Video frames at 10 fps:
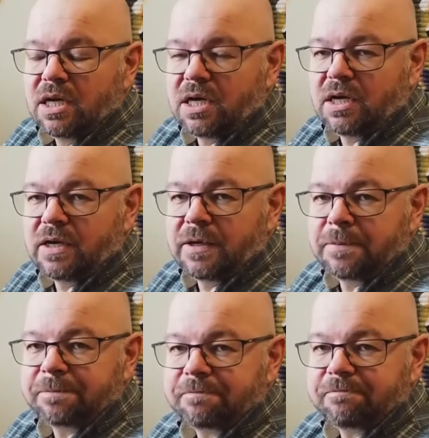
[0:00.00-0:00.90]

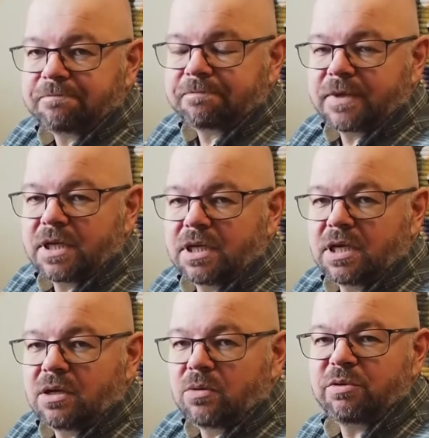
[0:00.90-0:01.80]
Now,